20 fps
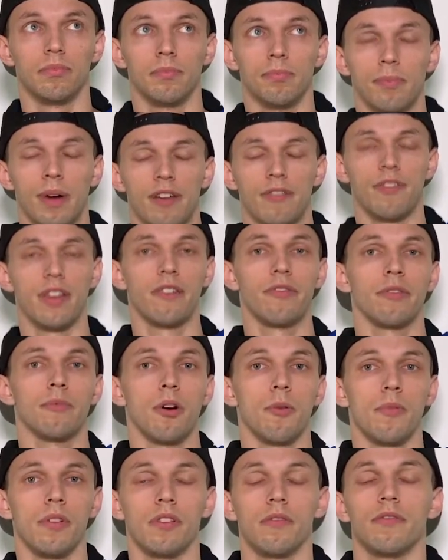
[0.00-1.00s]
My favorite
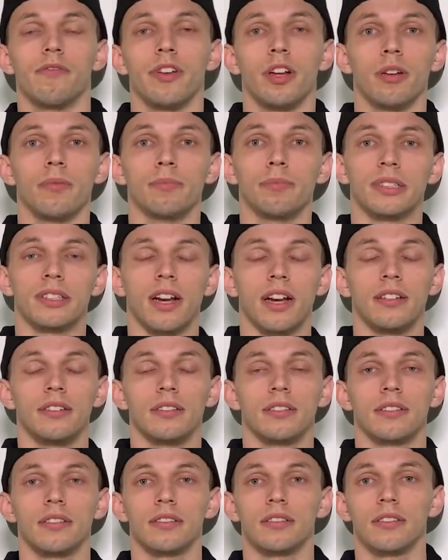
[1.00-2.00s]
moment of the film,
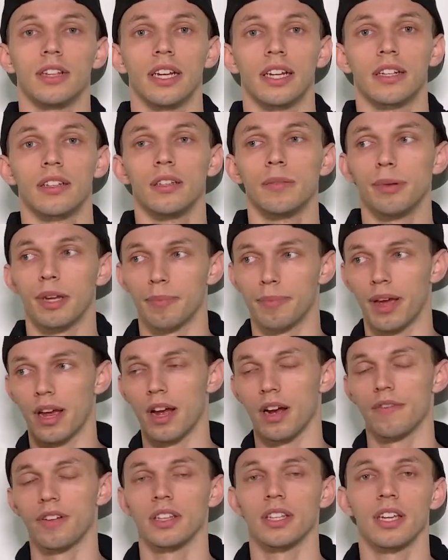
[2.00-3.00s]
besides like the big
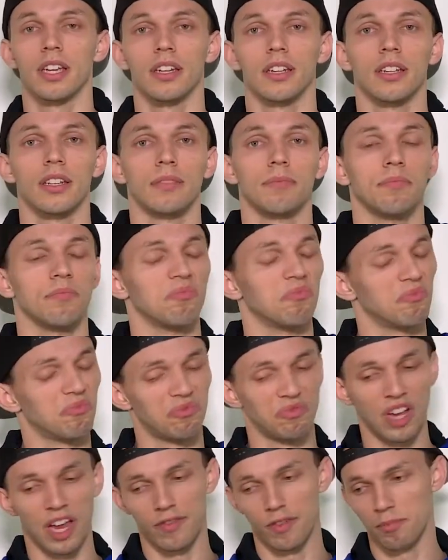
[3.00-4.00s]
payoff at the ending.
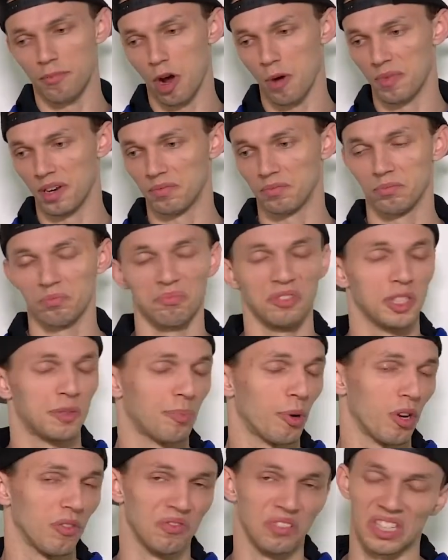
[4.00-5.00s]
Favorite moment. It's
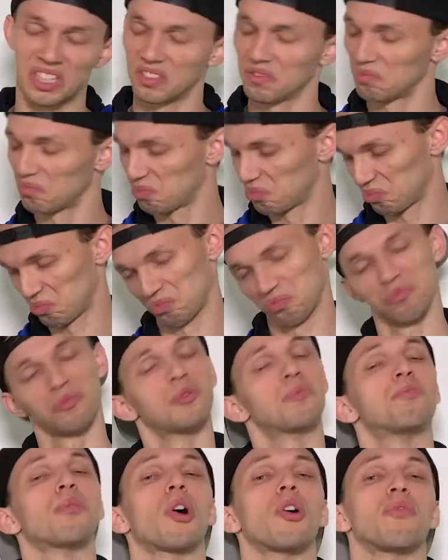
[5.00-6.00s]
perfect.
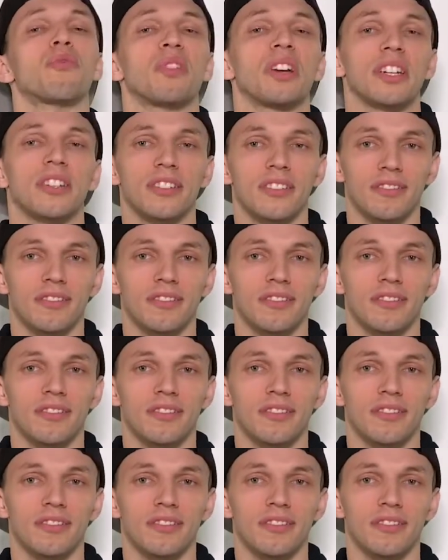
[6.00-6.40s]
It's perfect.